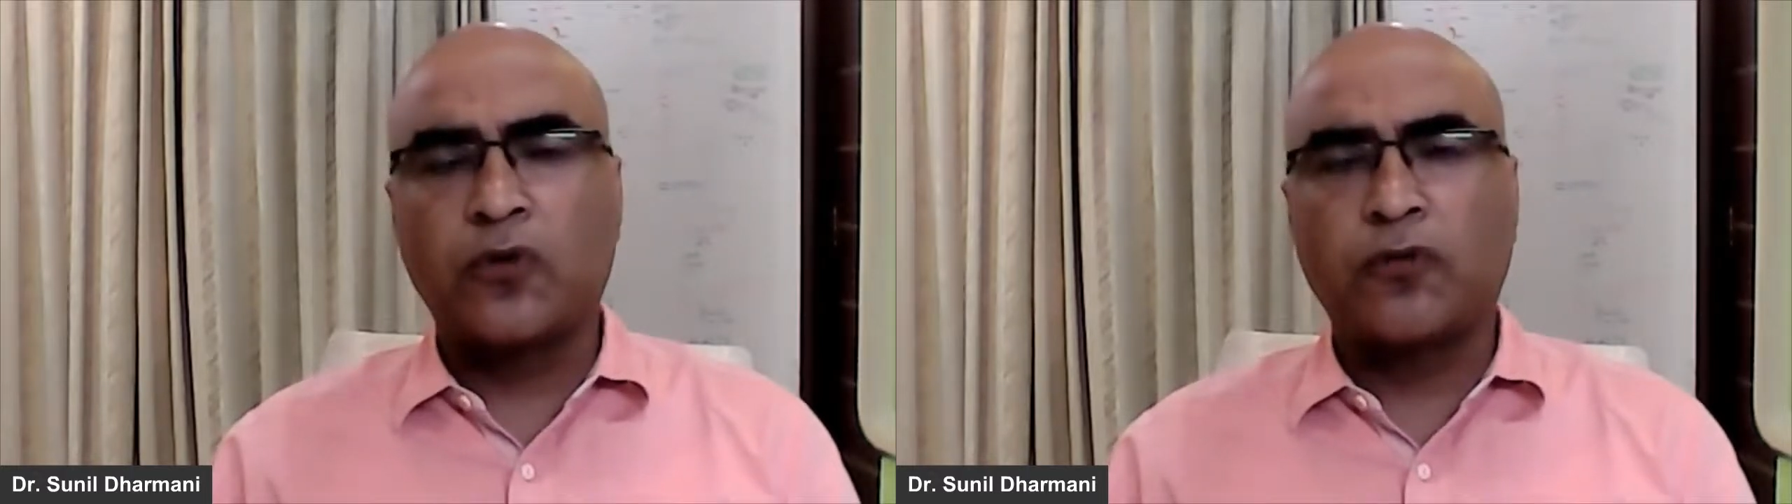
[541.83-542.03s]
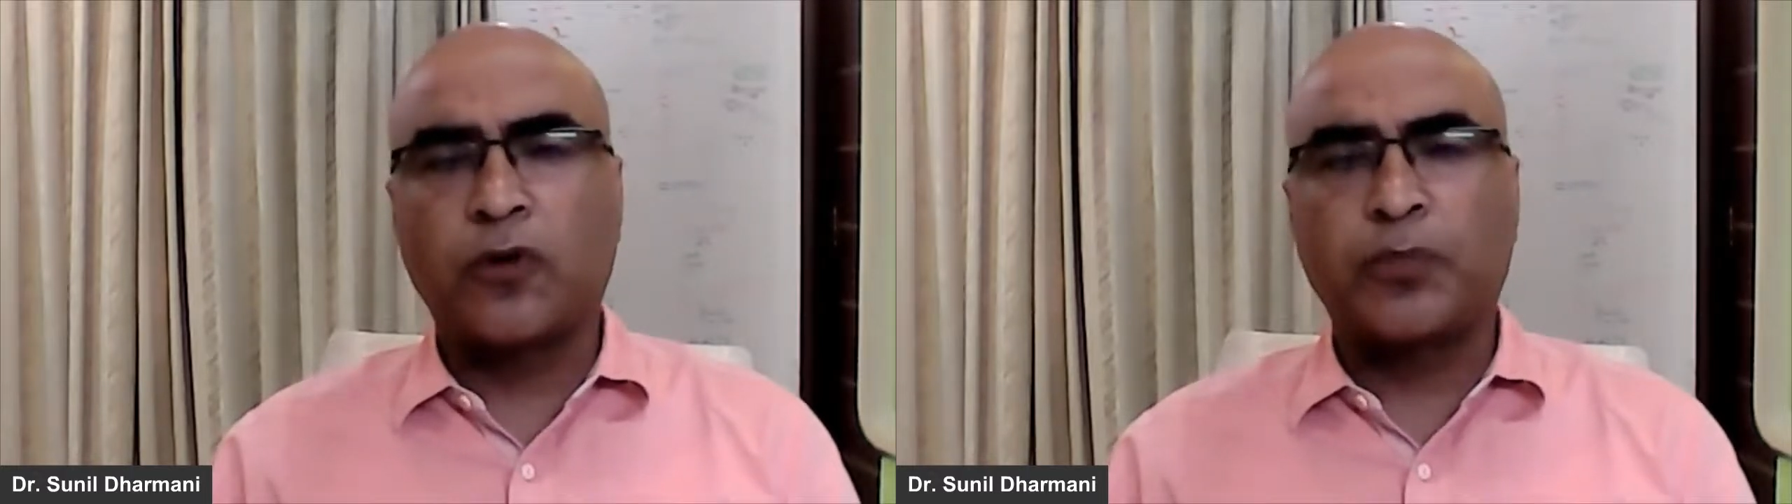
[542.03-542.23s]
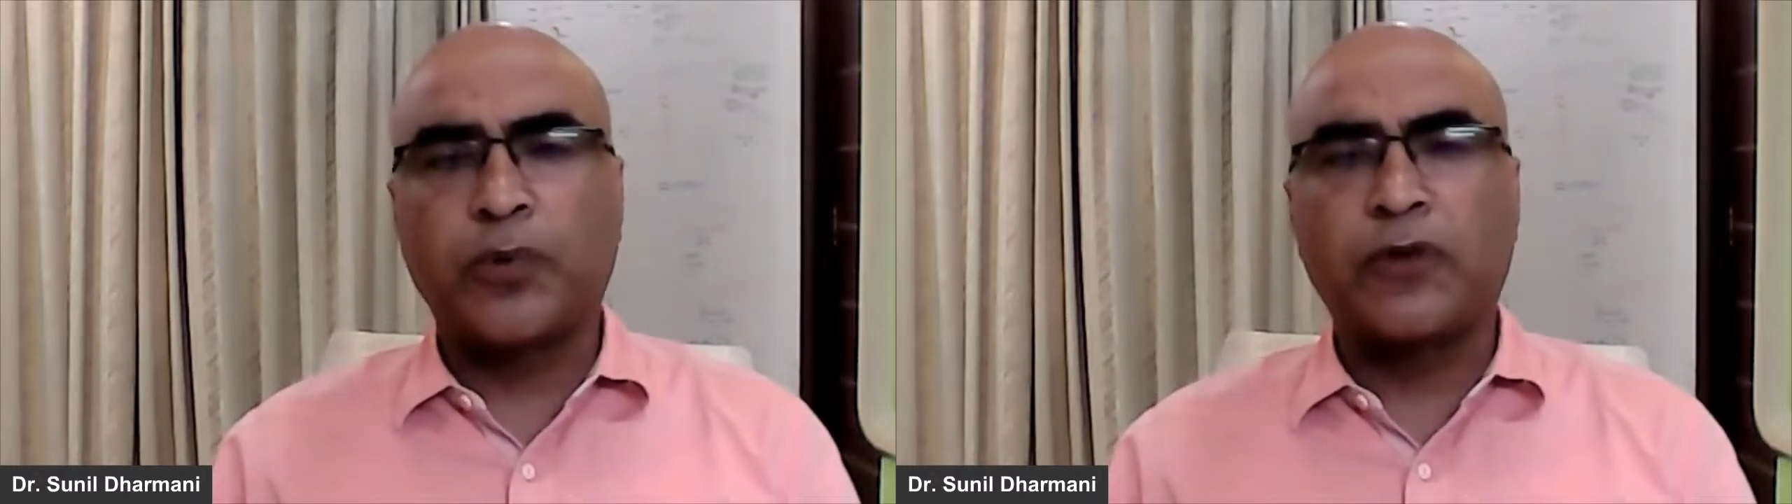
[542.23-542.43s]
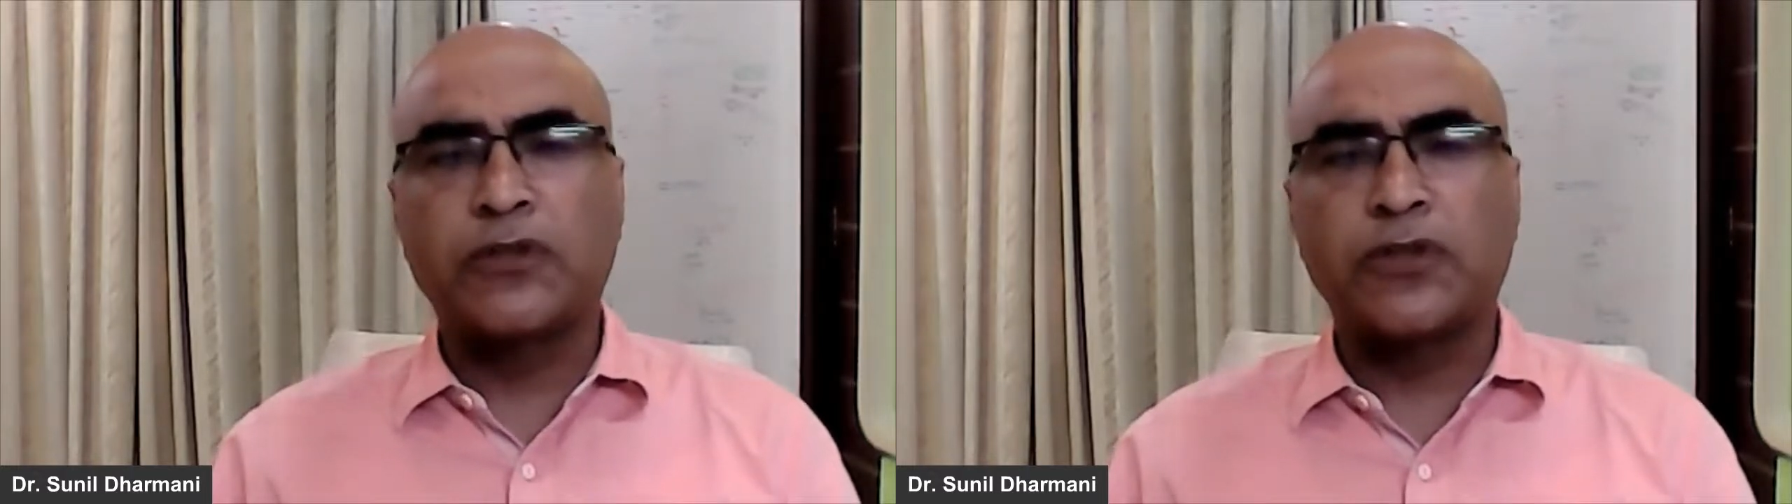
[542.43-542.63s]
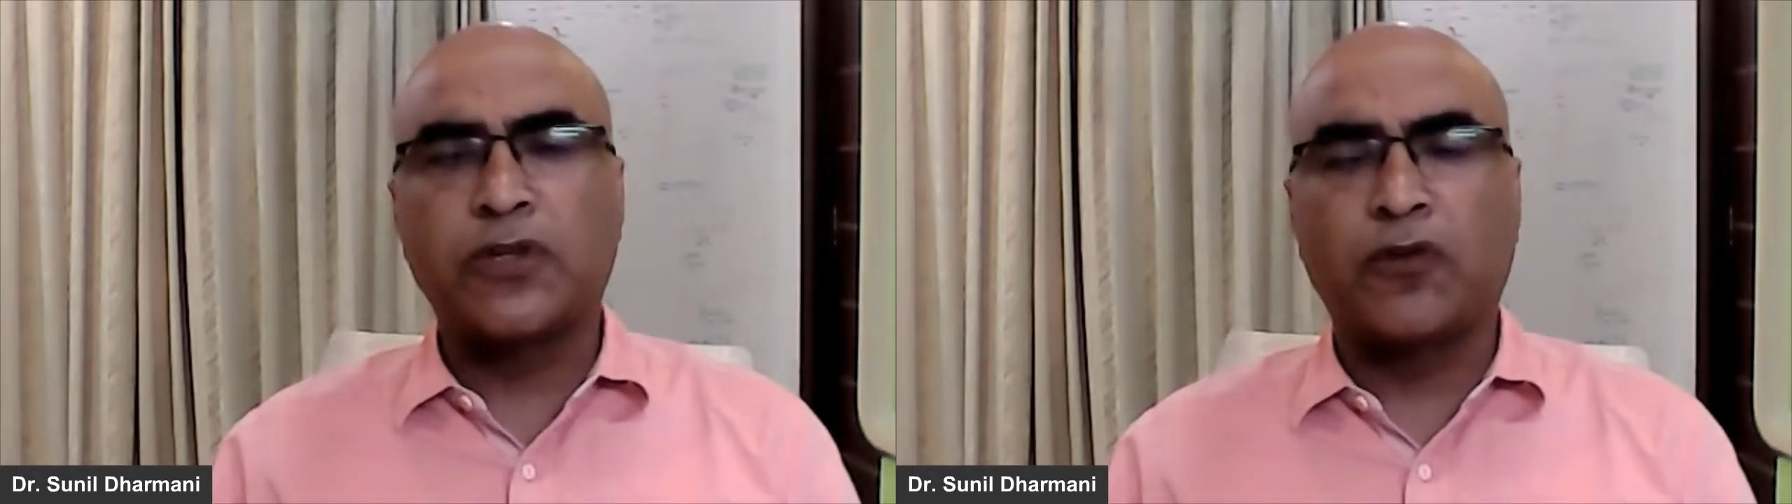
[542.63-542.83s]
for
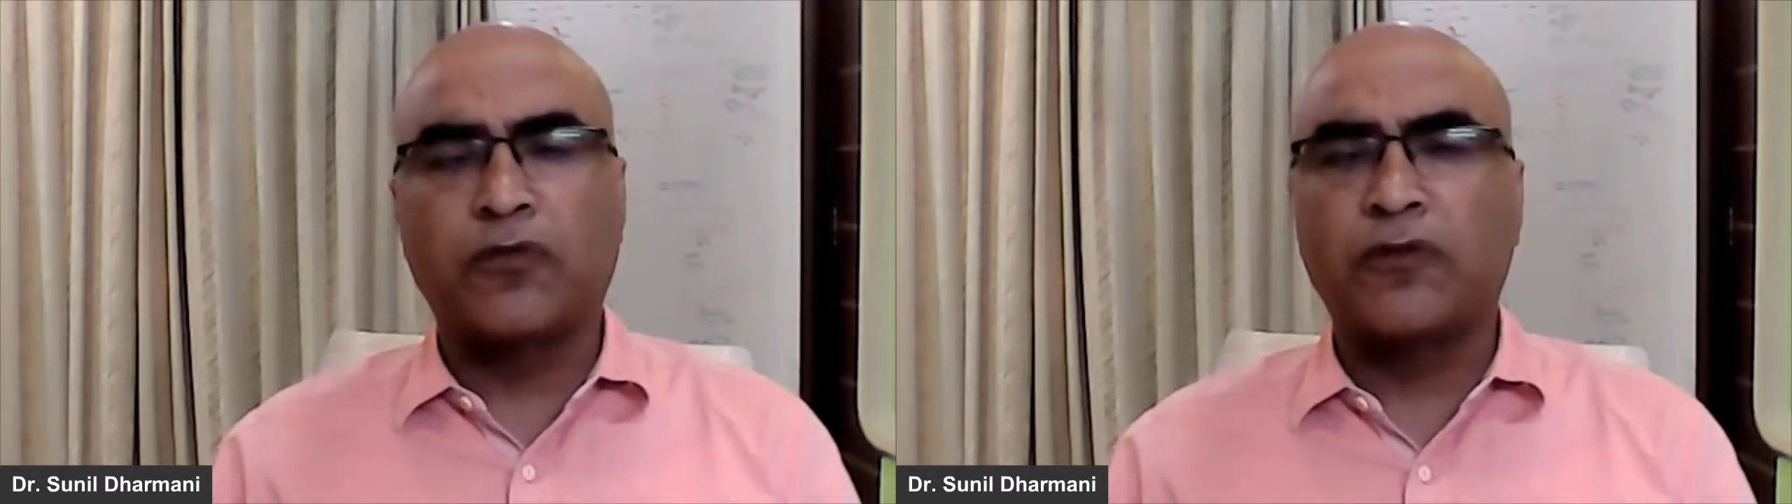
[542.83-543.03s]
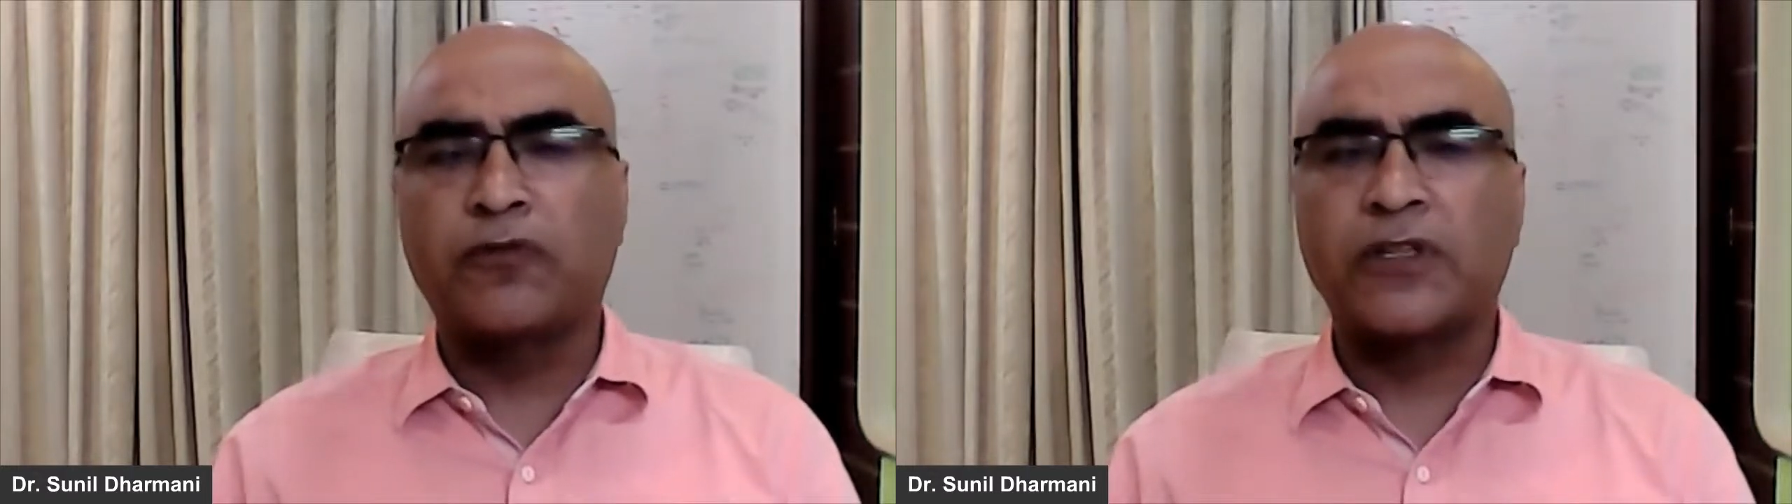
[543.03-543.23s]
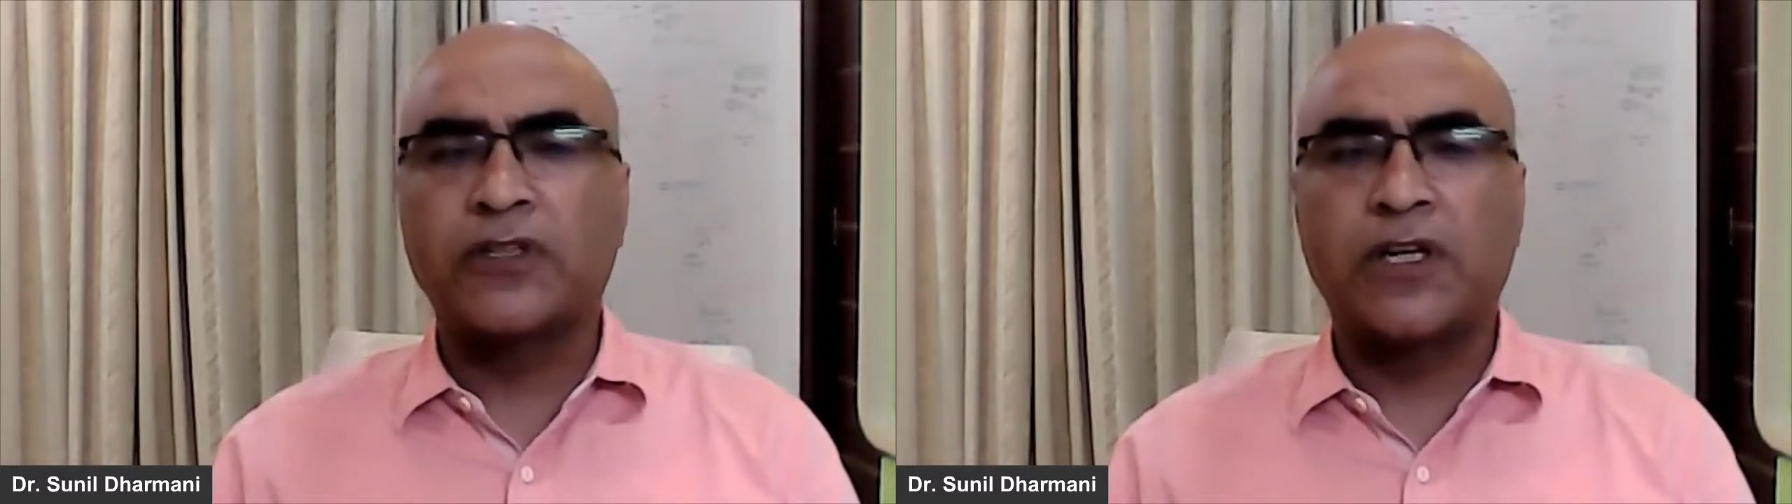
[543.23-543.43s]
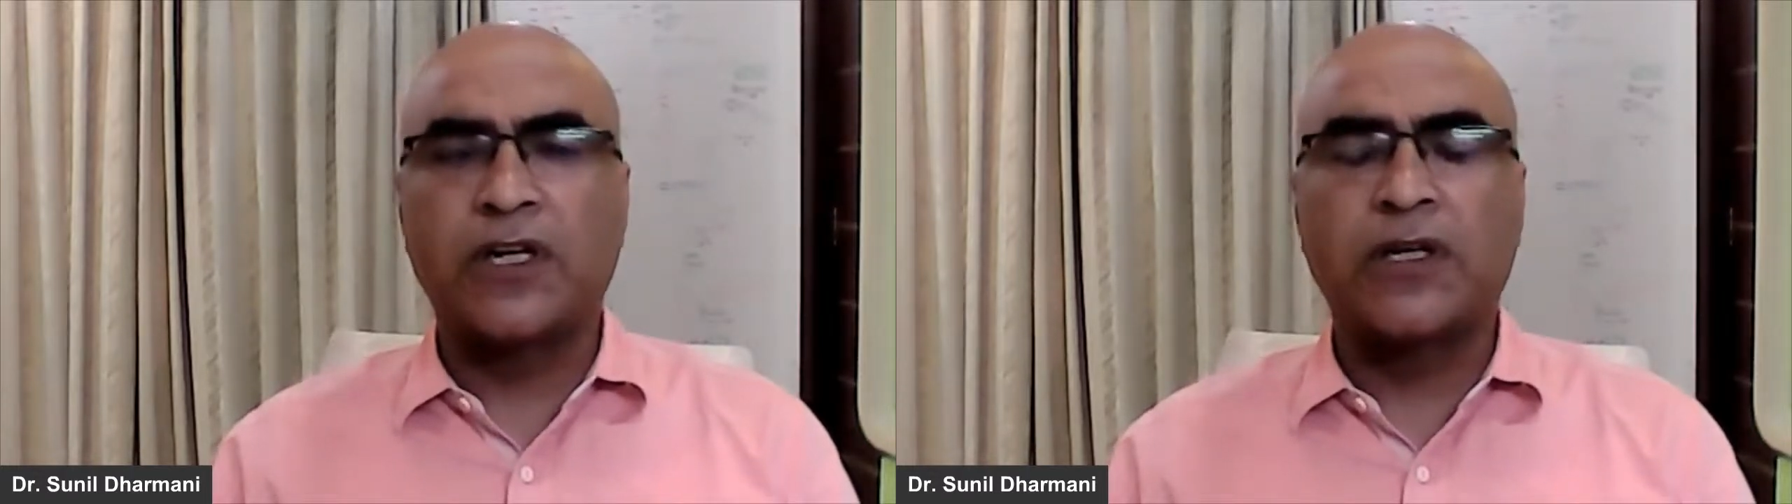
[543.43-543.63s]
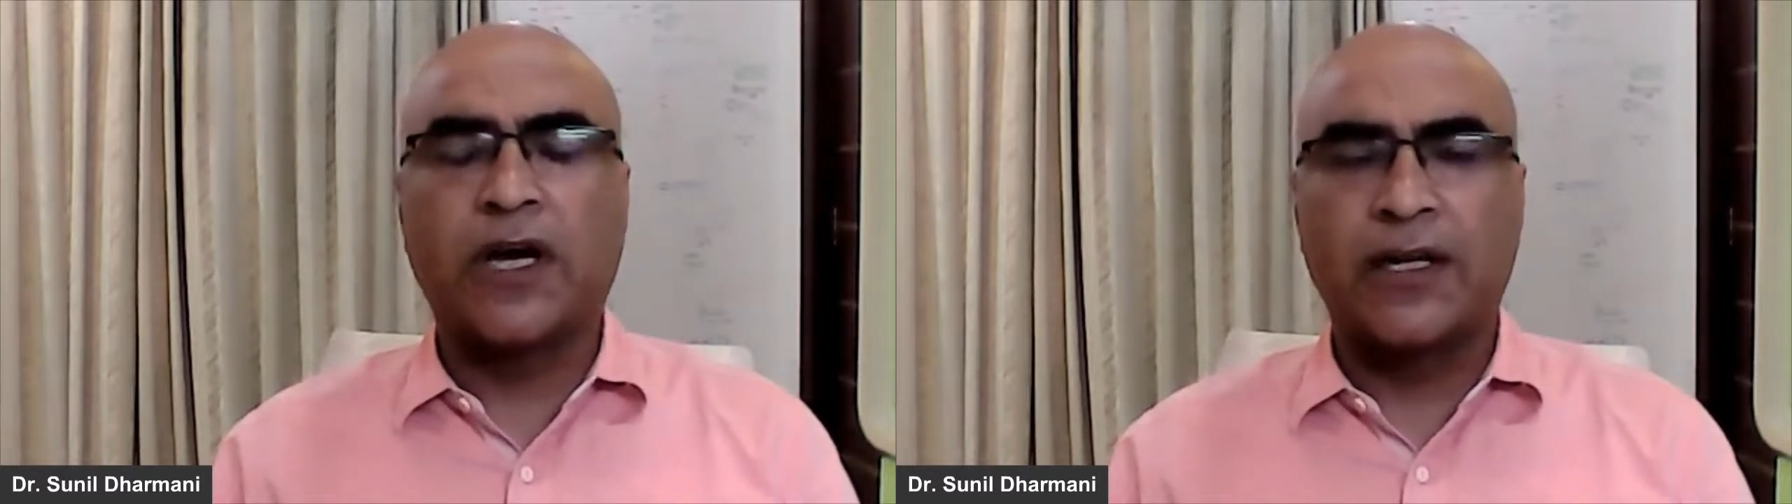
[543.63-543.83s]
prevention of infection in
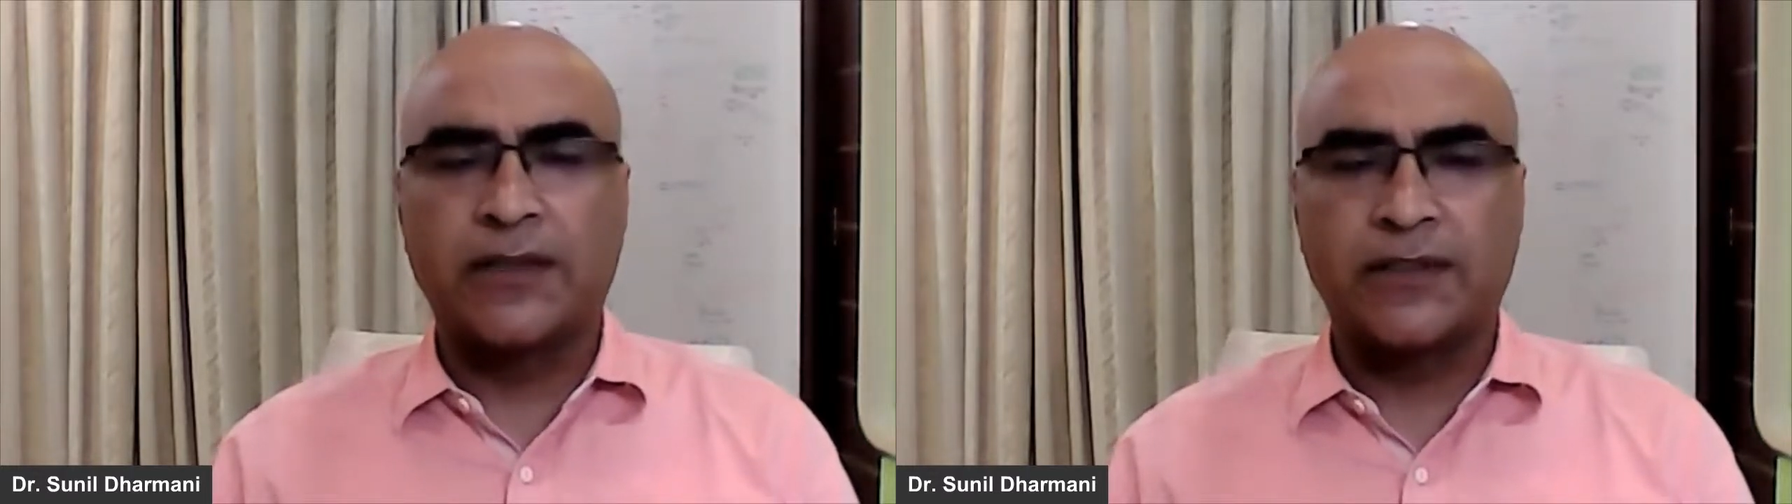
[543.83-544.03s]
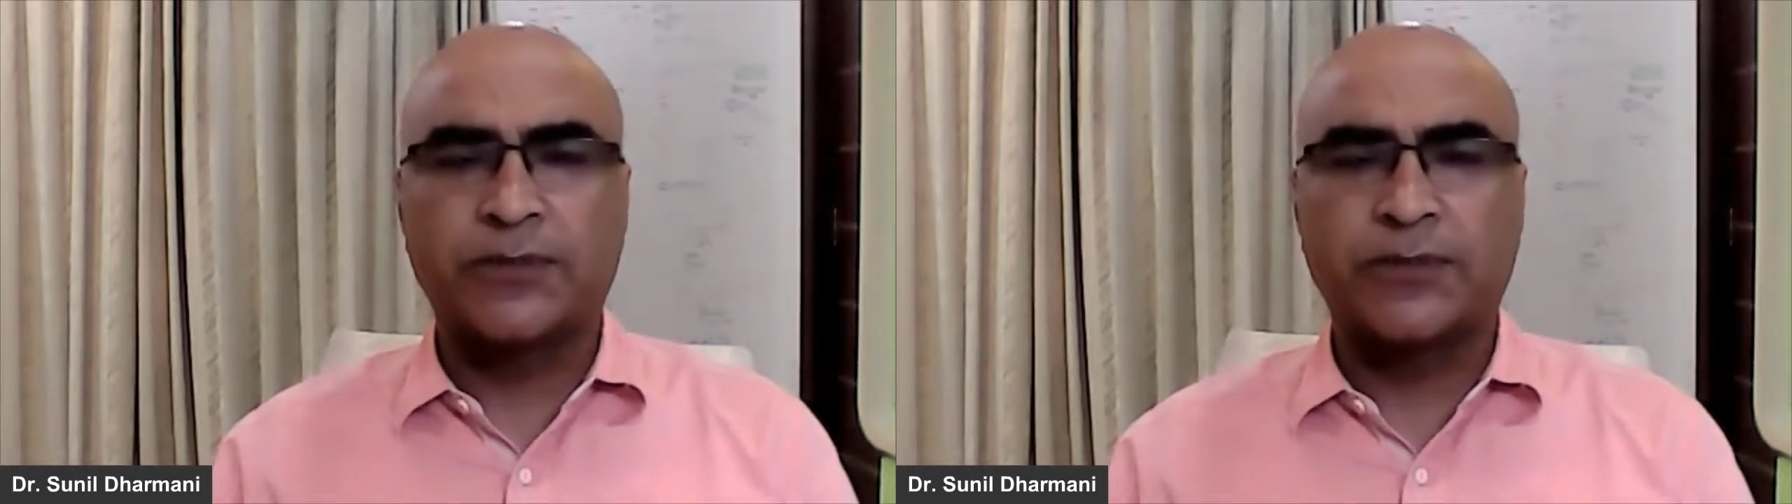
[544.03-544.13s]
dialysis